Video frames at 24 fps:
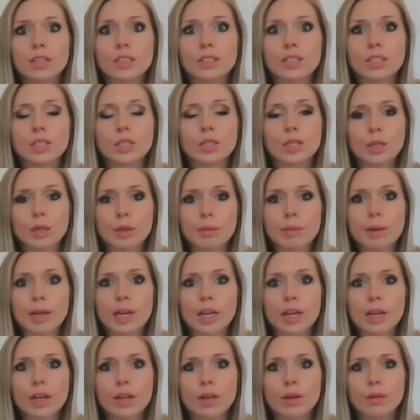She's gonna be
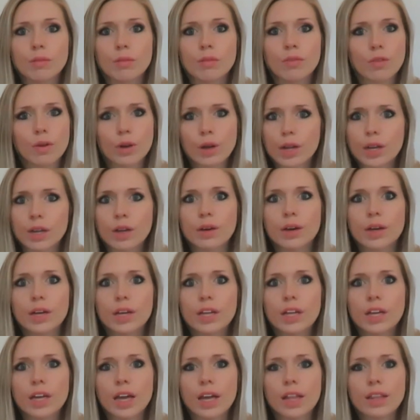here before I know
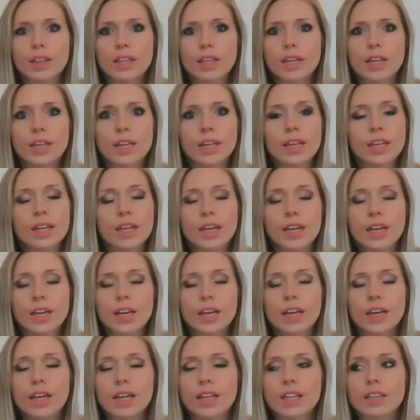it. And then
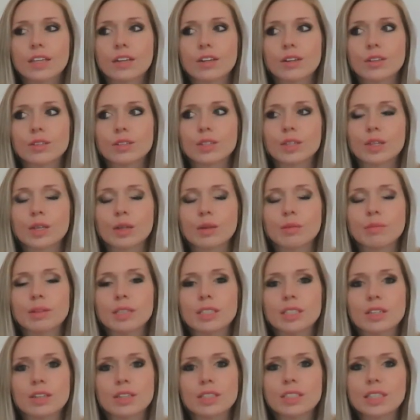the girls are gonna be
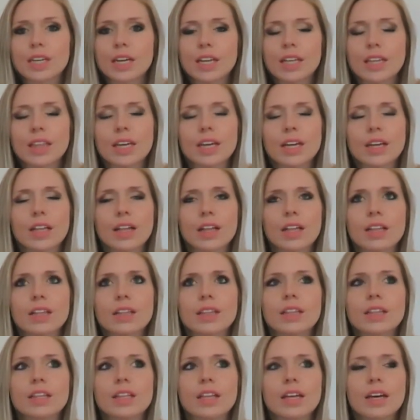so excited.
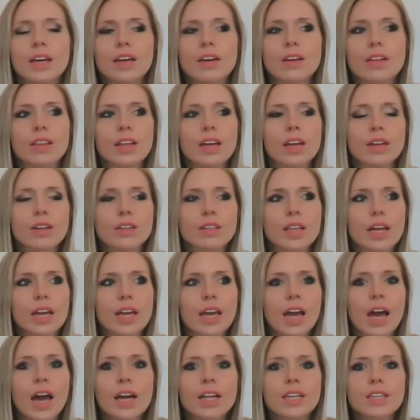They're
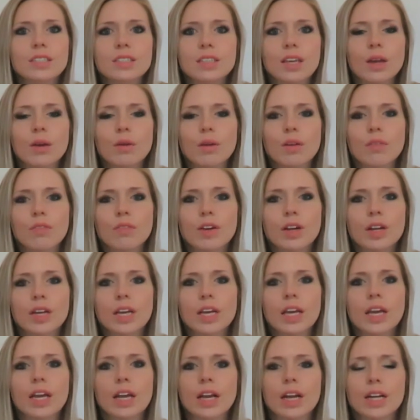like, I just can't wait for her to
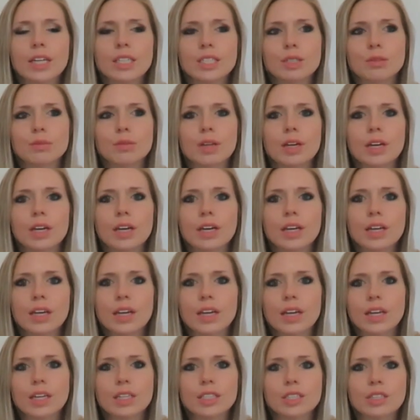get here. I just want to hug
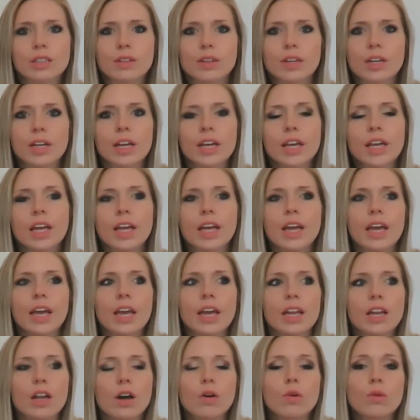and kiss on her
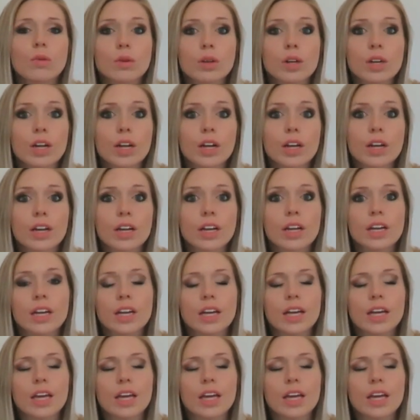and hold her.